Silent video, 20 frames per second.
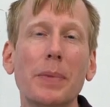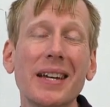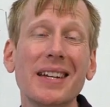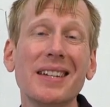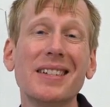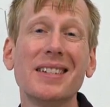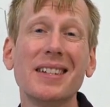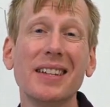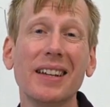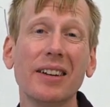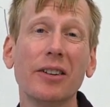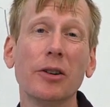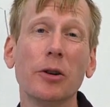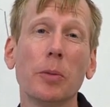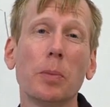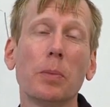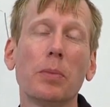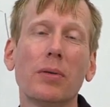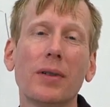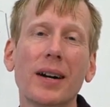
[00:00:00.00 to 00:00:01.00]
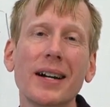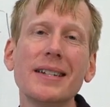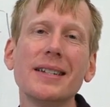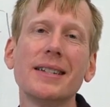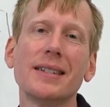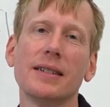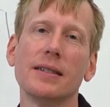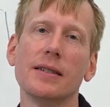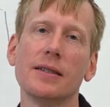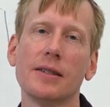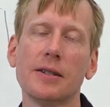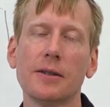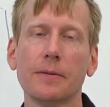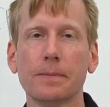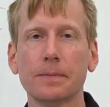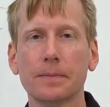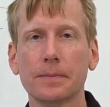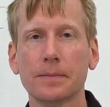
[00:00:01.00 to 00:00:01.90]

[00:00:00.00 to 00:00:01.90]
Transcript: base year prices.